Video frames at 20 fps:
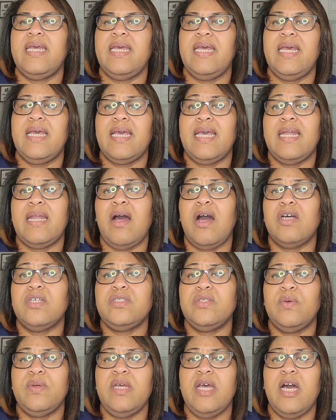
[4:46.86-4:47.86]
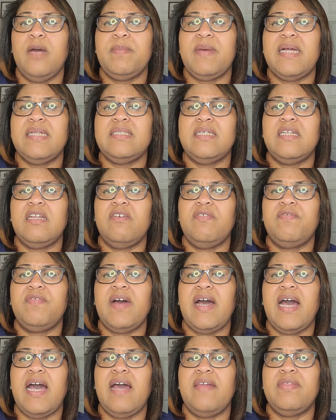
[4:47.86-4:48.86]
It can also help
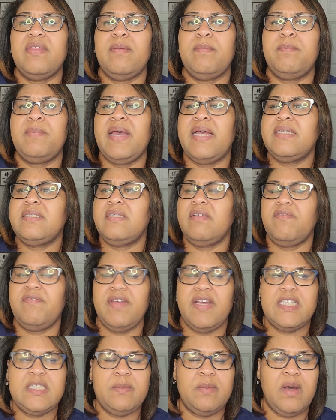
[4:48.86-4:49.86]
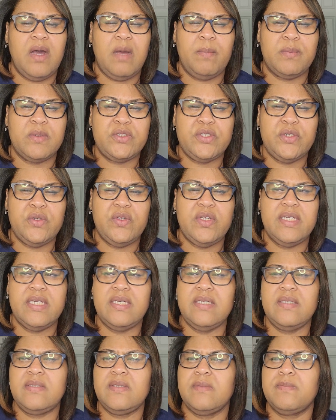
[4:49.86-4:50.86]
identify the best investment
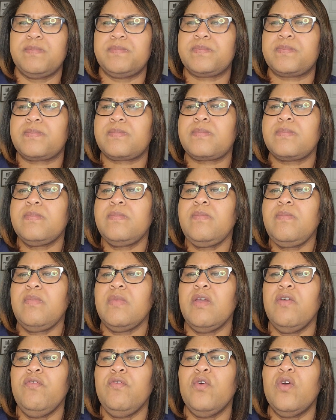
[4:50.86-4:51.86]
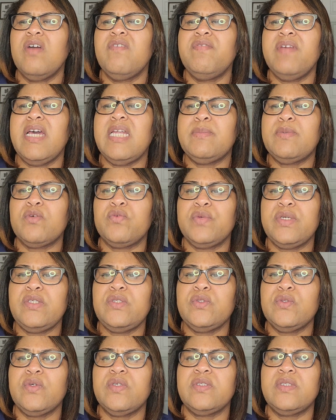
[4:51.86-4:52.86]
opportunities for available
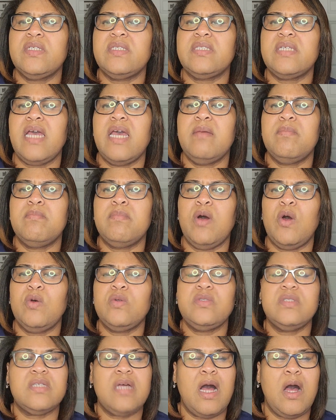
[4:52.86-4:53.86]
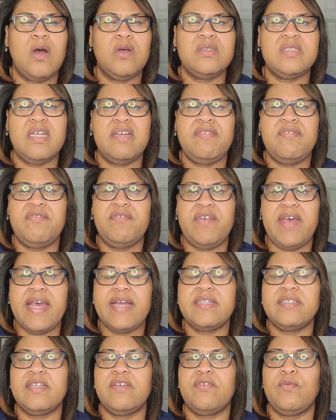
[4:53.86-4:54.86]
resources and most
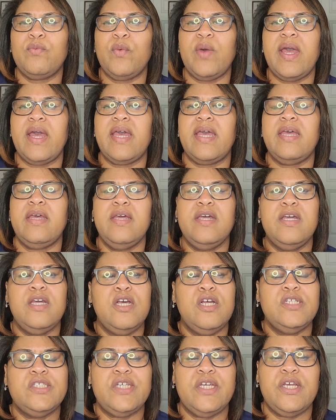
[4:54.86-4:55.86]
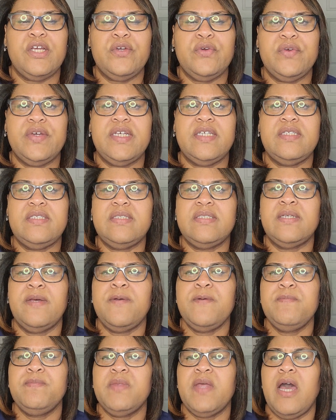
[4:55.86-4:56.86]
cost-effective way to increase
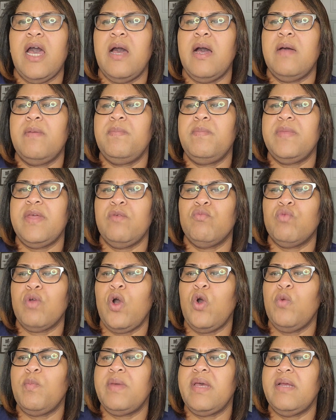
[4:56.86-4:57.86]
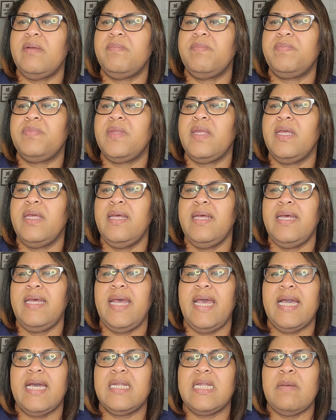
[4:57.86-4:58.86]
enrollment.
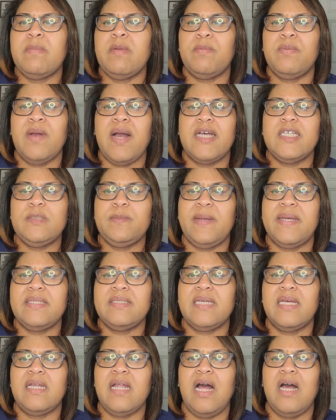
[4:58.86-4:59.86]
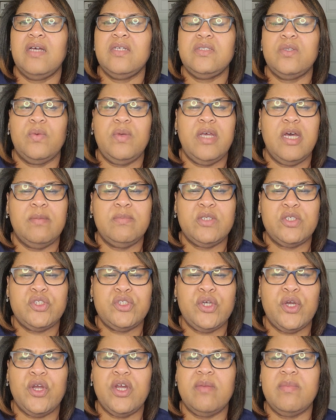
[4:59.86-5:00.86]
Economic prospects can also help
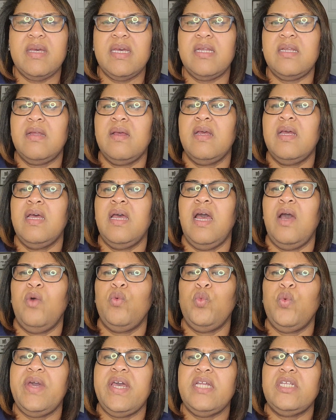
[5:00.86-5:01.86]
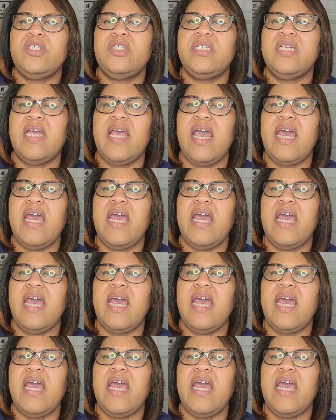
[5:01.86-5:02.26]
determine which